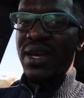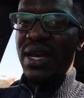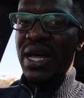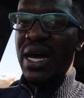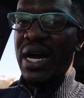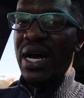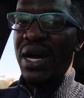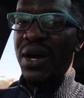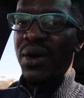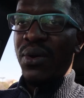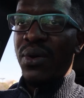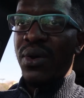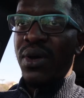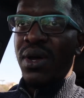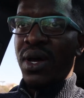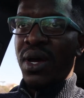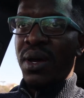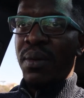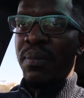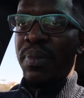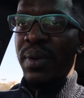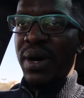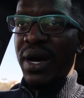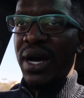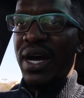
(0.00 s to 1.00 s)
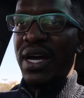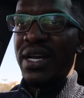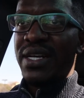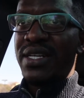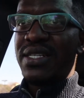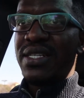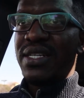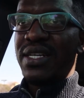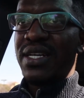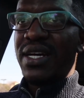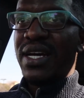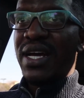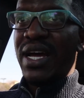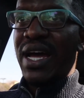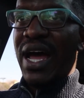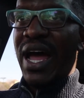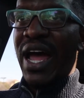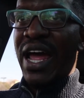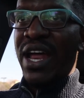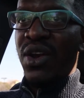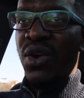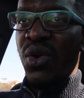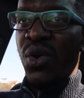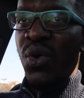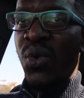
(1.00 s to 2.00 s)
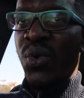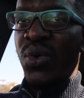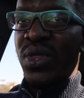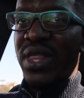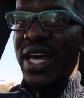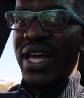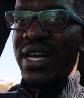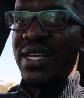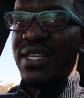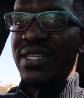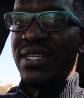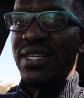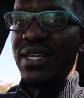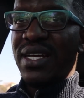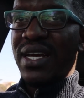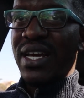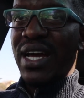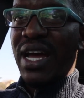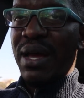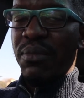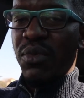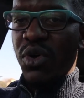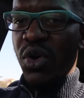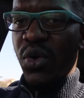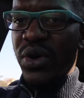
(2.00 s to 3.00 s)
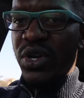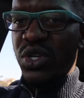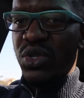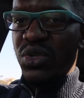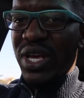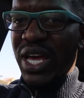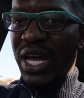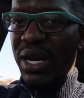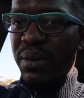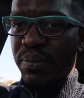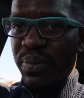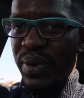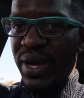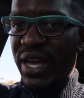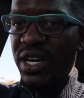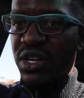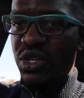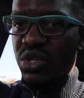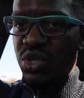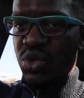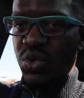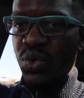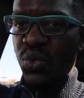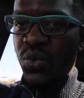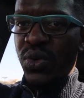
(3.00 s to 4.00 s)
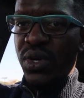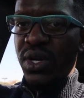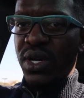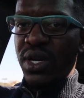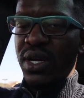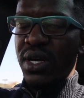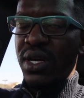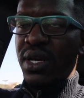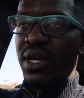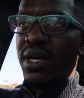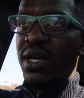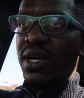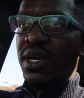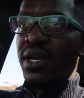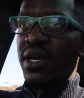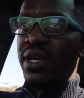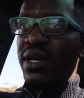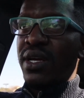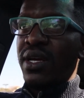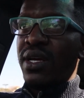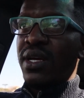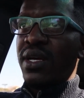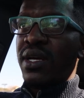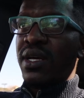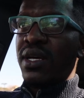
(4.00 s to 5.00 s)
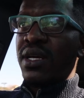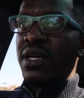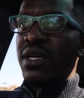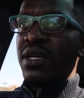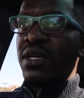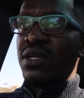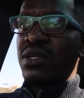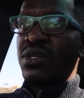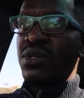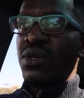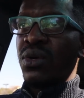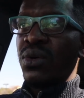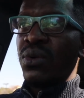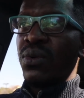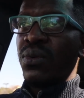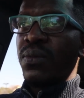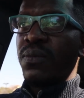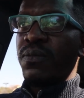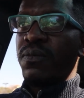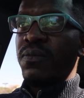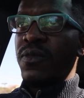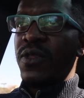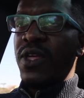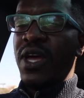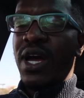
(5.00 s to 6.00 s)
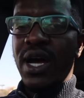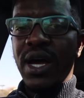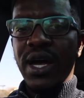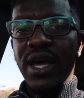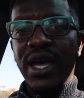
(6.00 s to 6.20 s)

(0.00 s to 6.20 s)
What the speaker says: now, but I know that I'm going to get paid soon. So yeah,